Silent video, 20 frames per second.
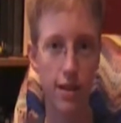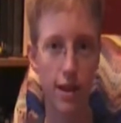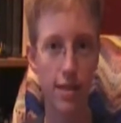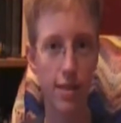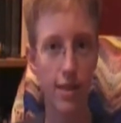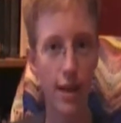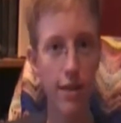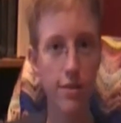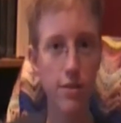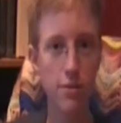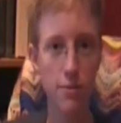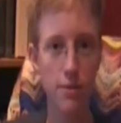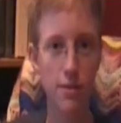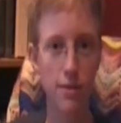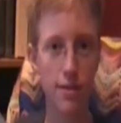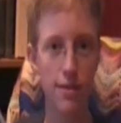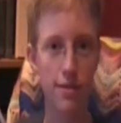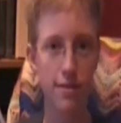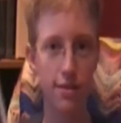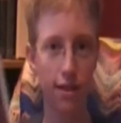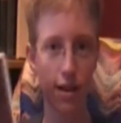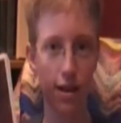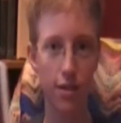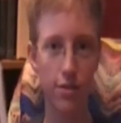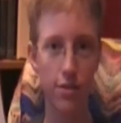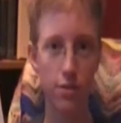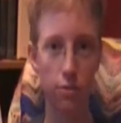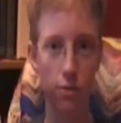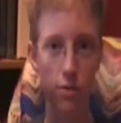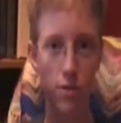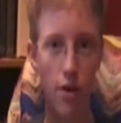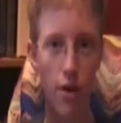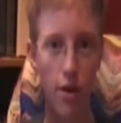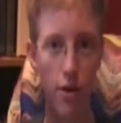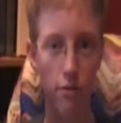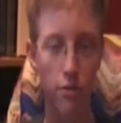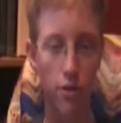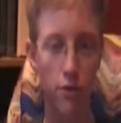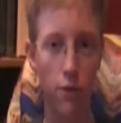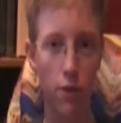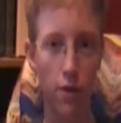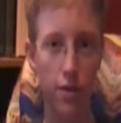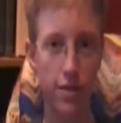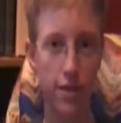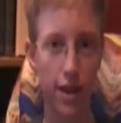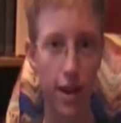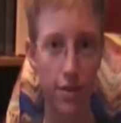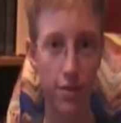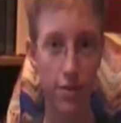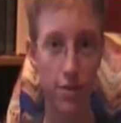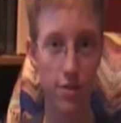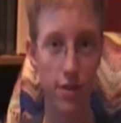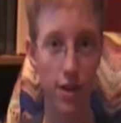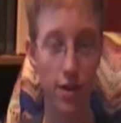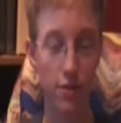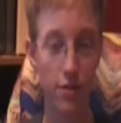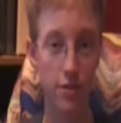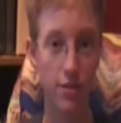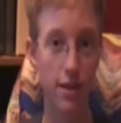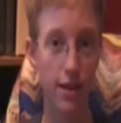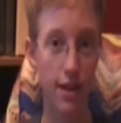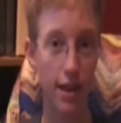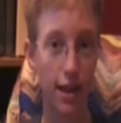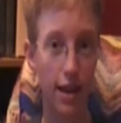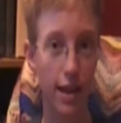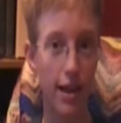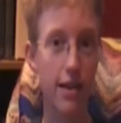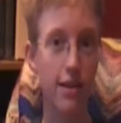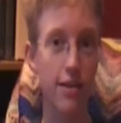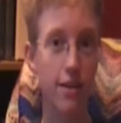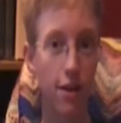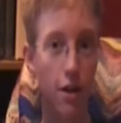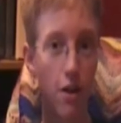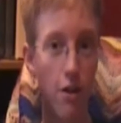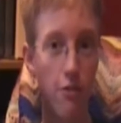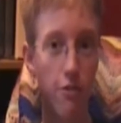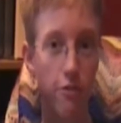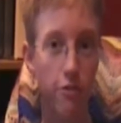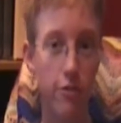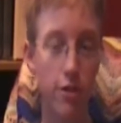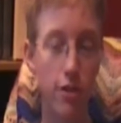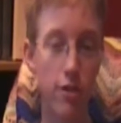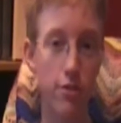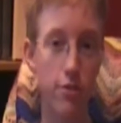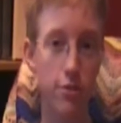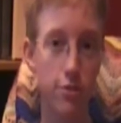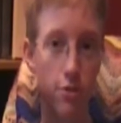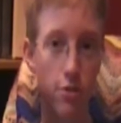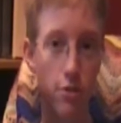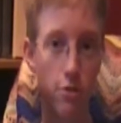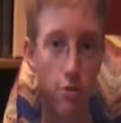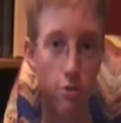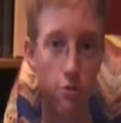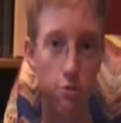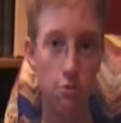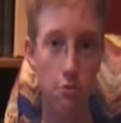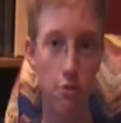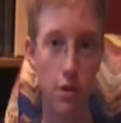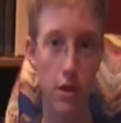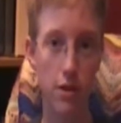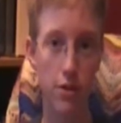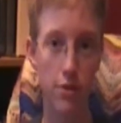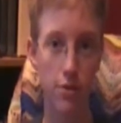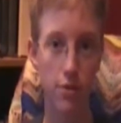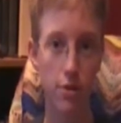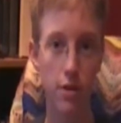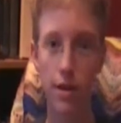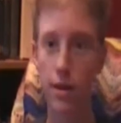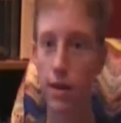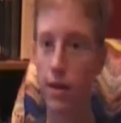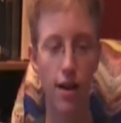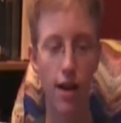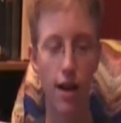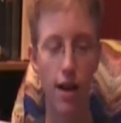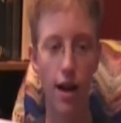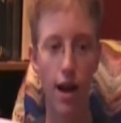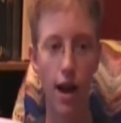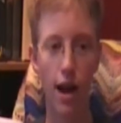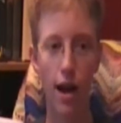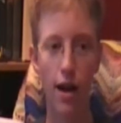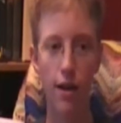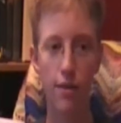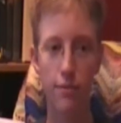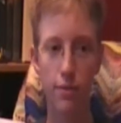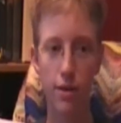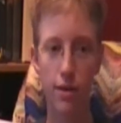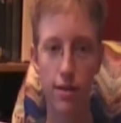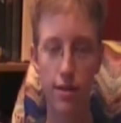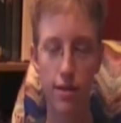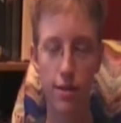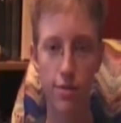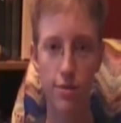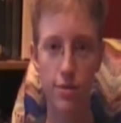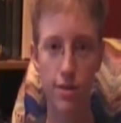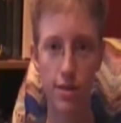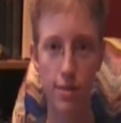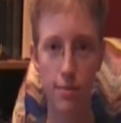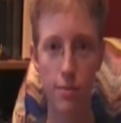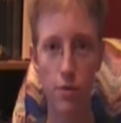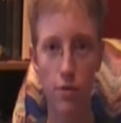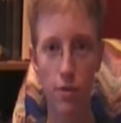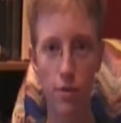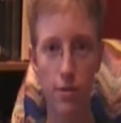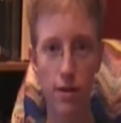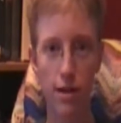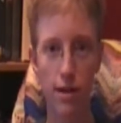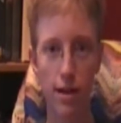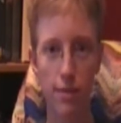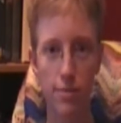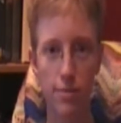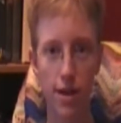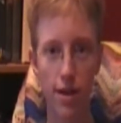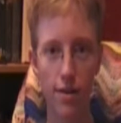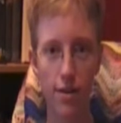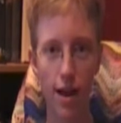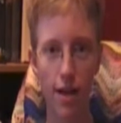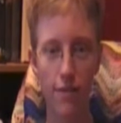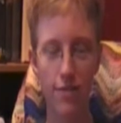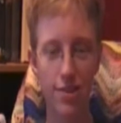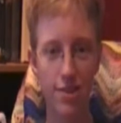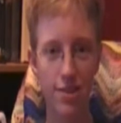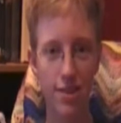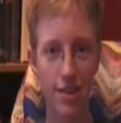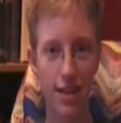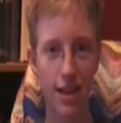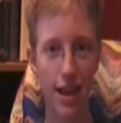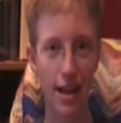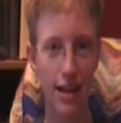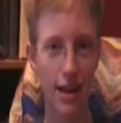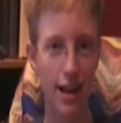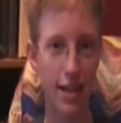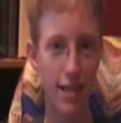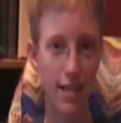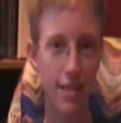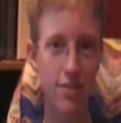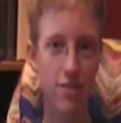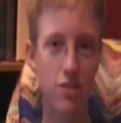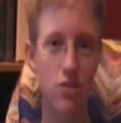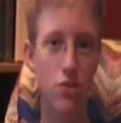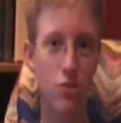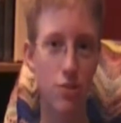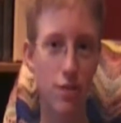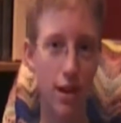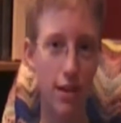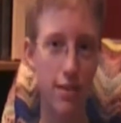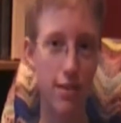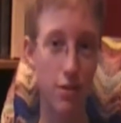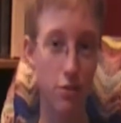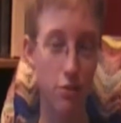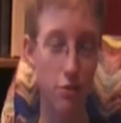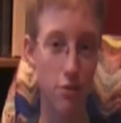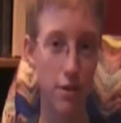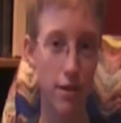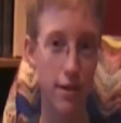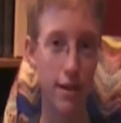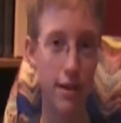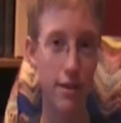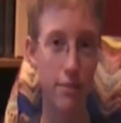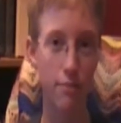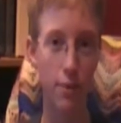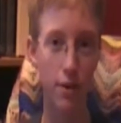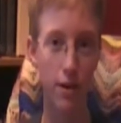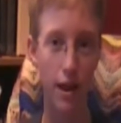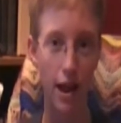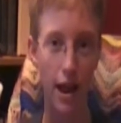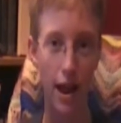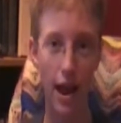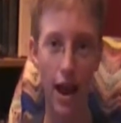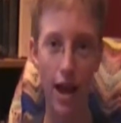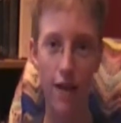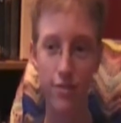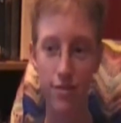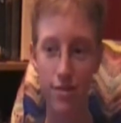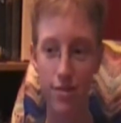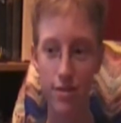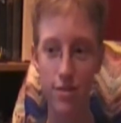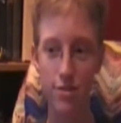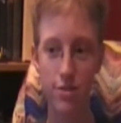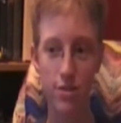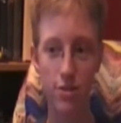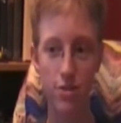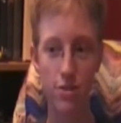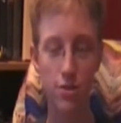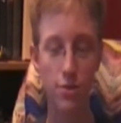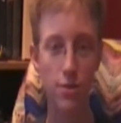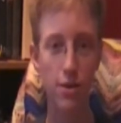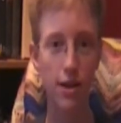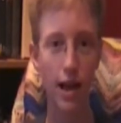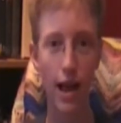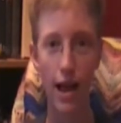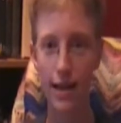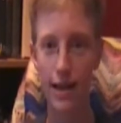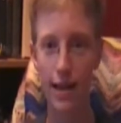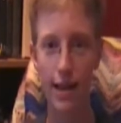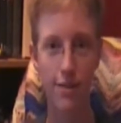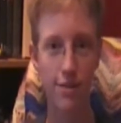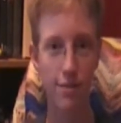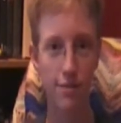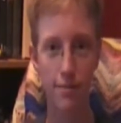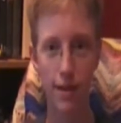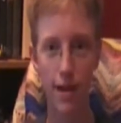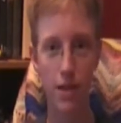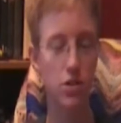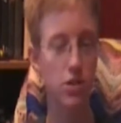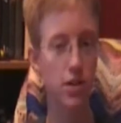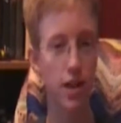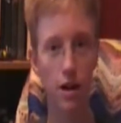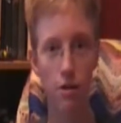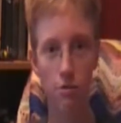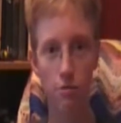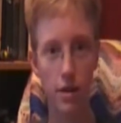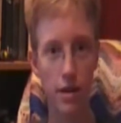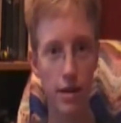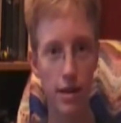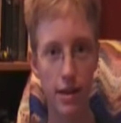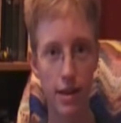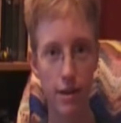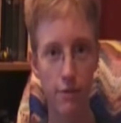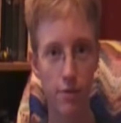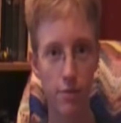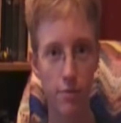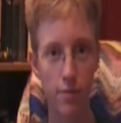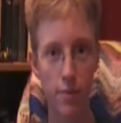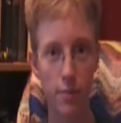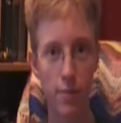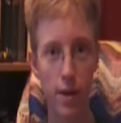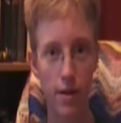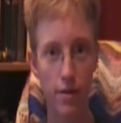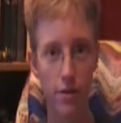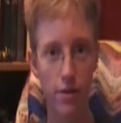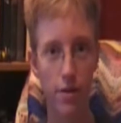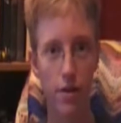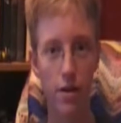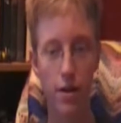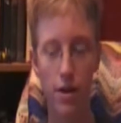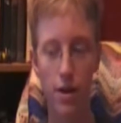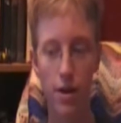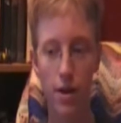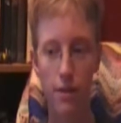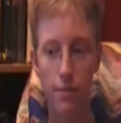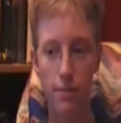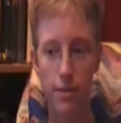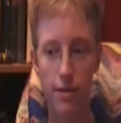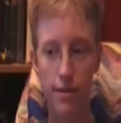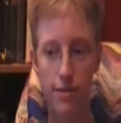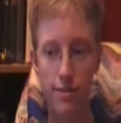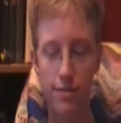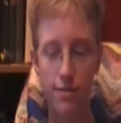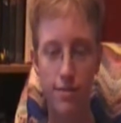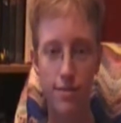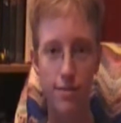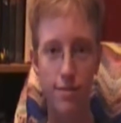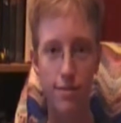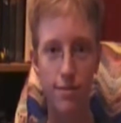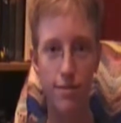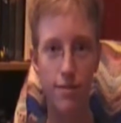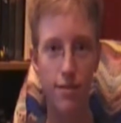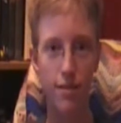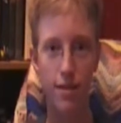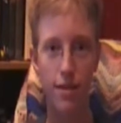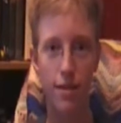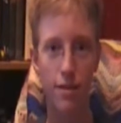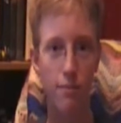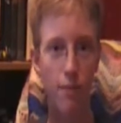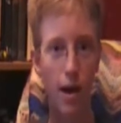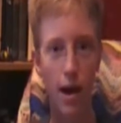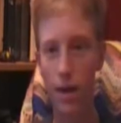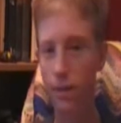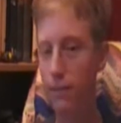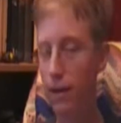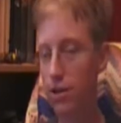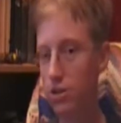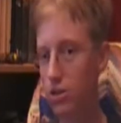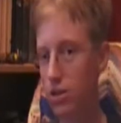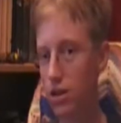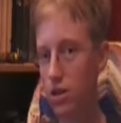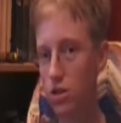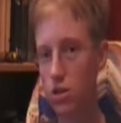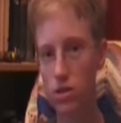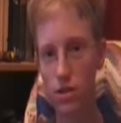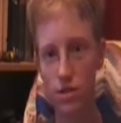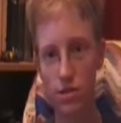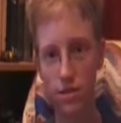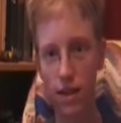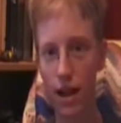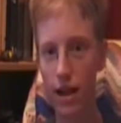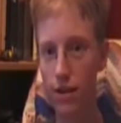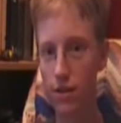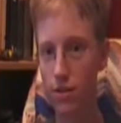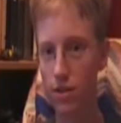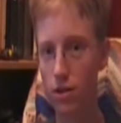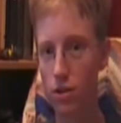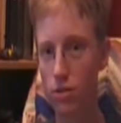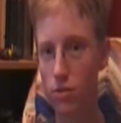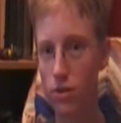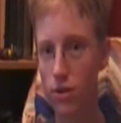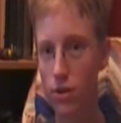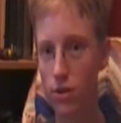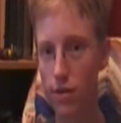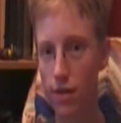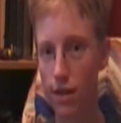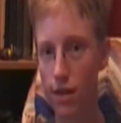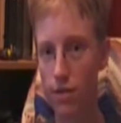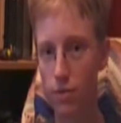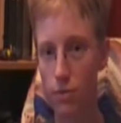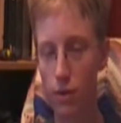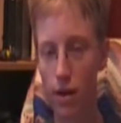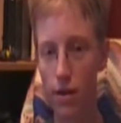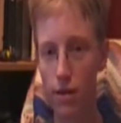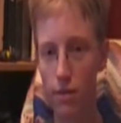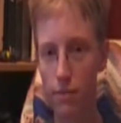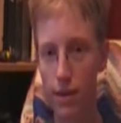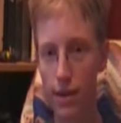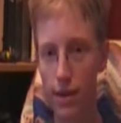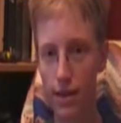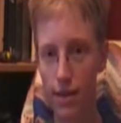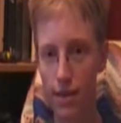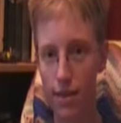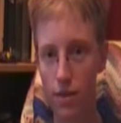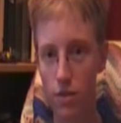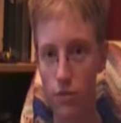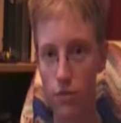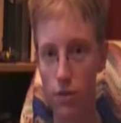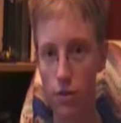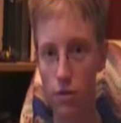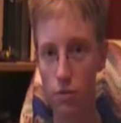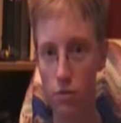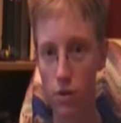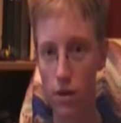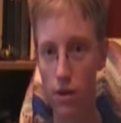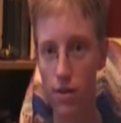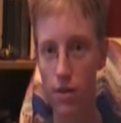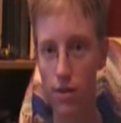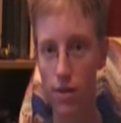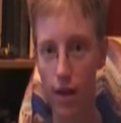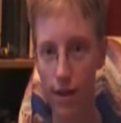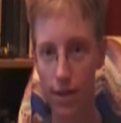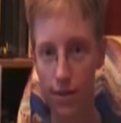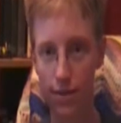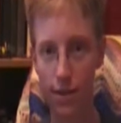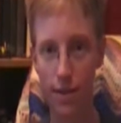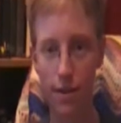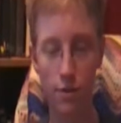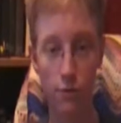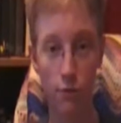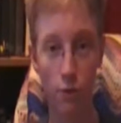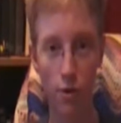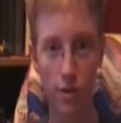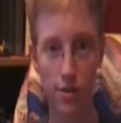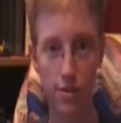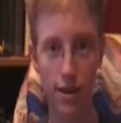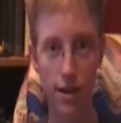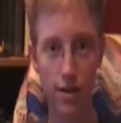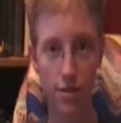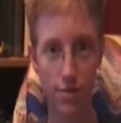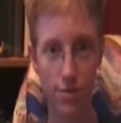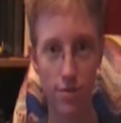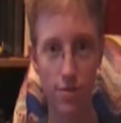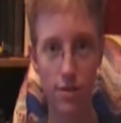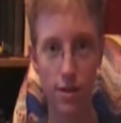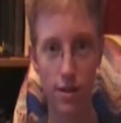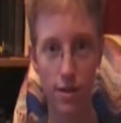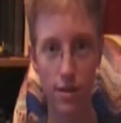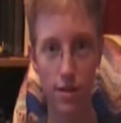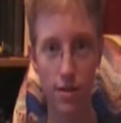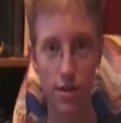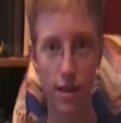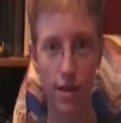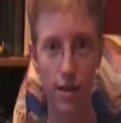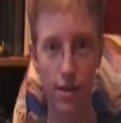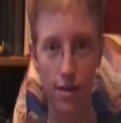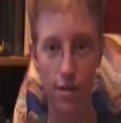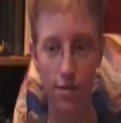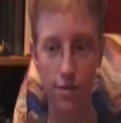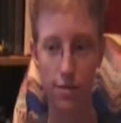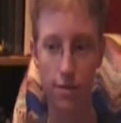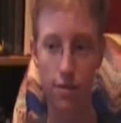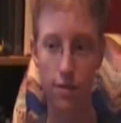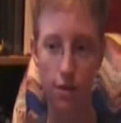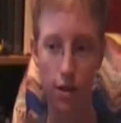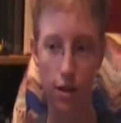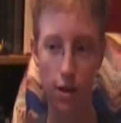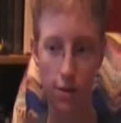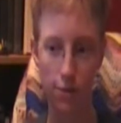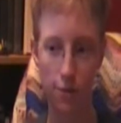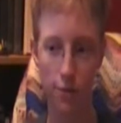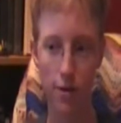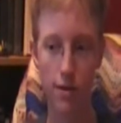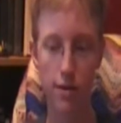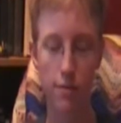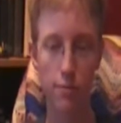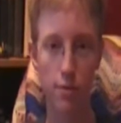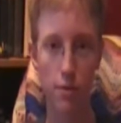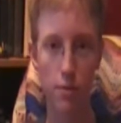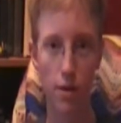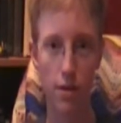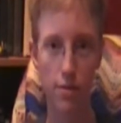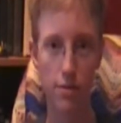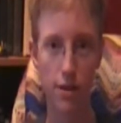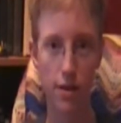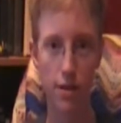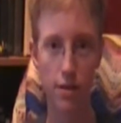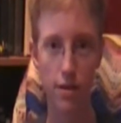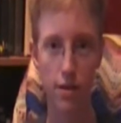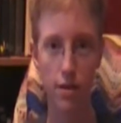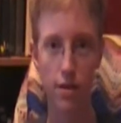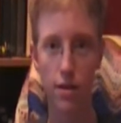And that's what this does with all of the voice actors and everything. It feels real. I'm gonna go see the movie when it comes out, obviously, and I listened to it. I didn't read it, but after listening to it, I can't imagine how reading it would be better, because my imagination is not going to do nearly as well at making this feel real as these voice actors did. It is incredibly well done.